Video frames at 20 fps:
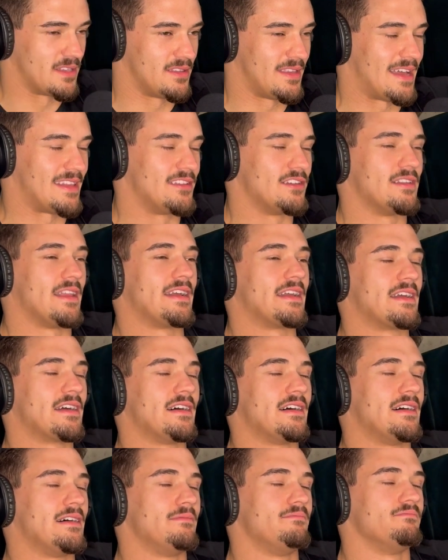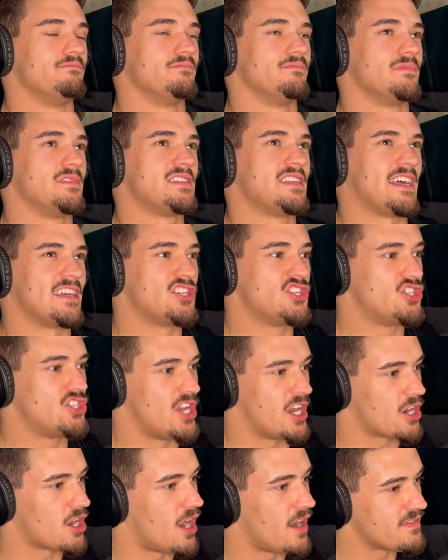not like it's like
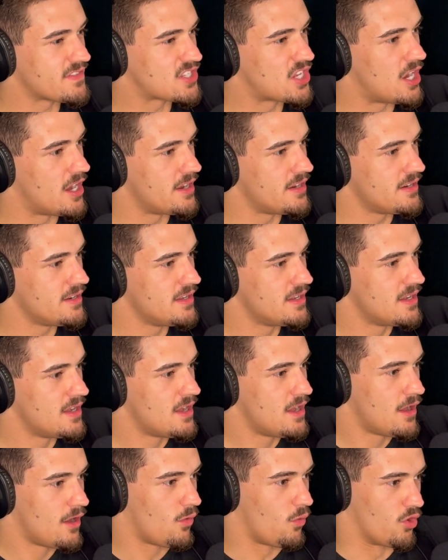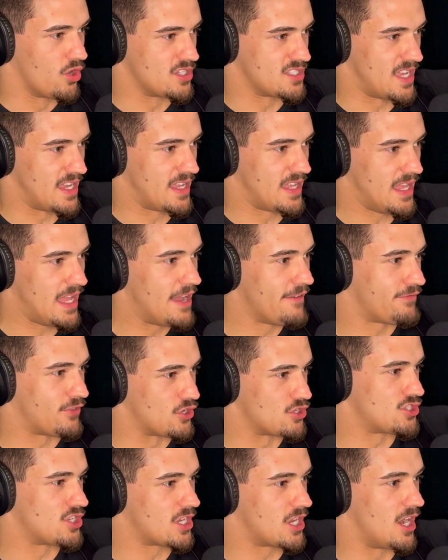Chekhov's gun, where it's like, if
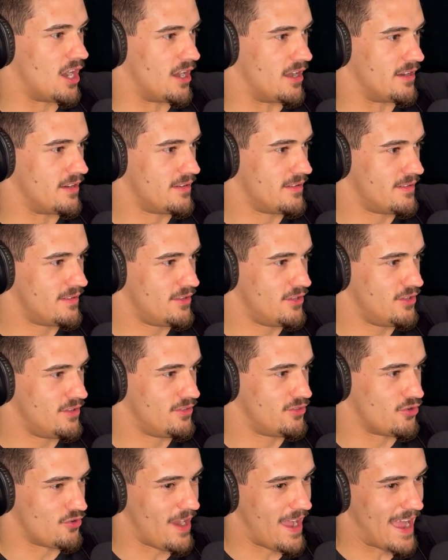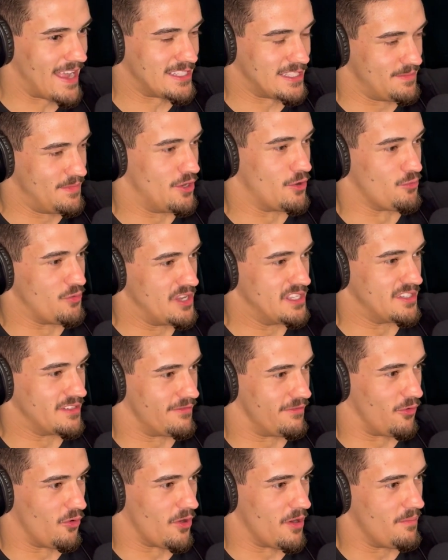there's a gun, there has to be a reason
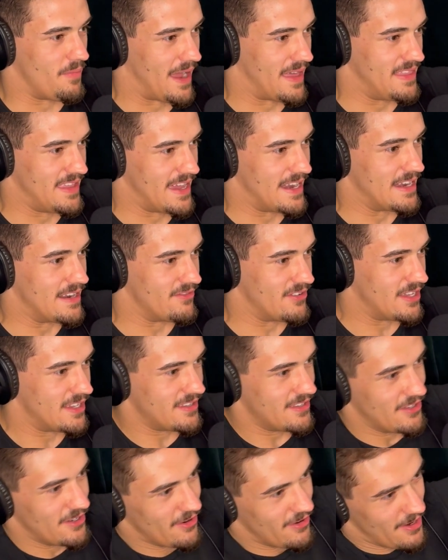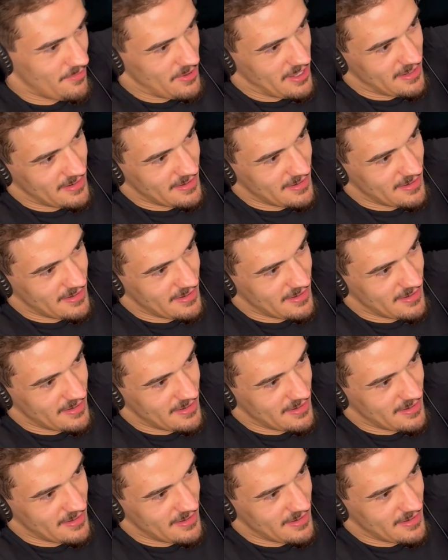for it by the end of it. You know what I mean?